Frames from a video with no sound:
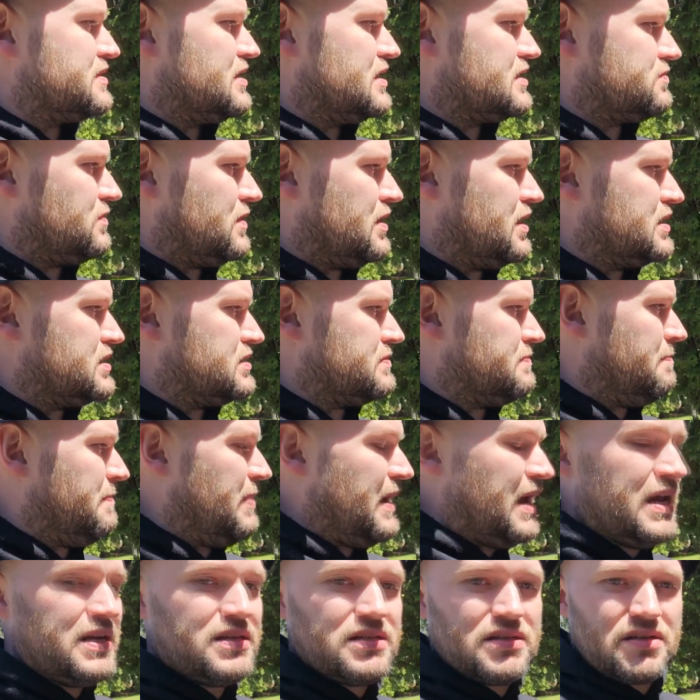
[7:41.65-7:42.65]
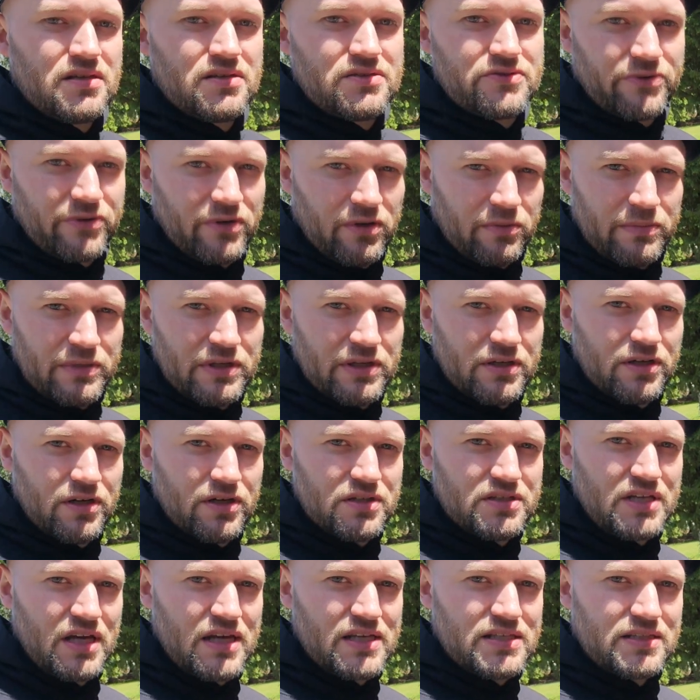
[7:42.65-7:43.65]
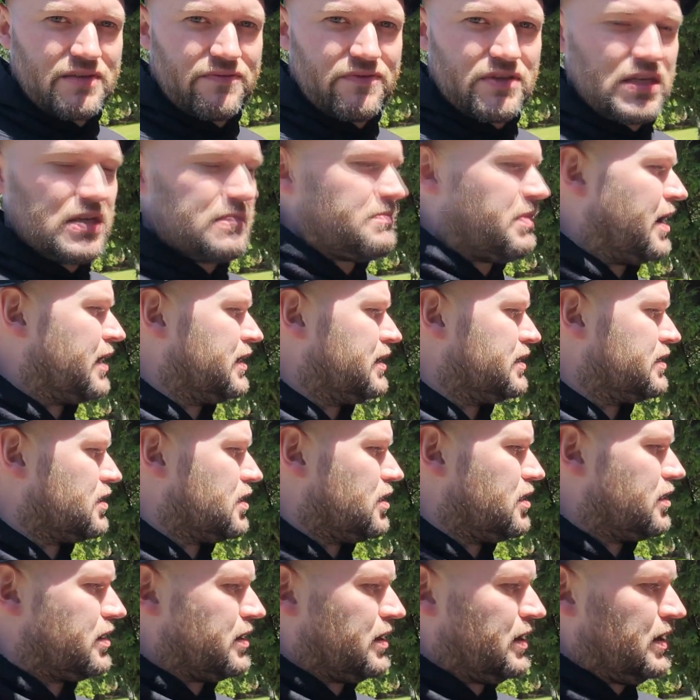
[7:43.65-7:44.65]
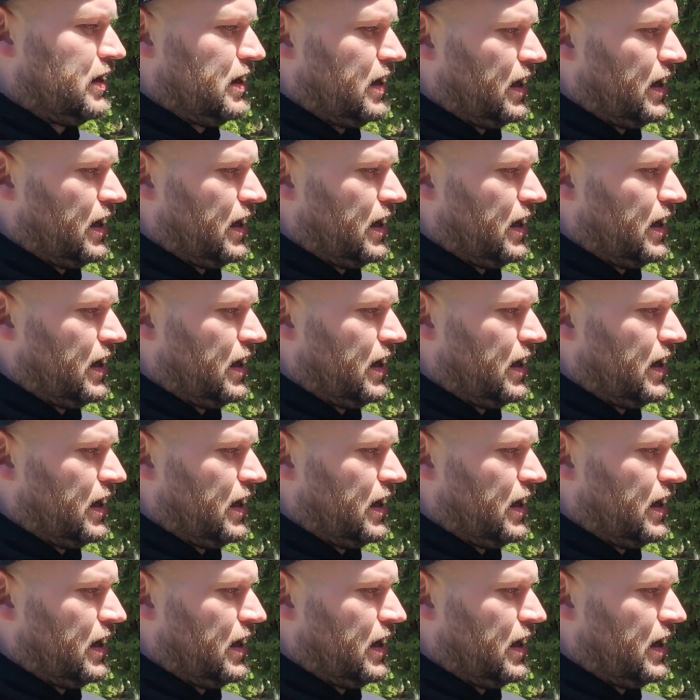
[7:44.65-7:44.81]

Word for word: This one is painted, so it'll be a good test of the pilot arc.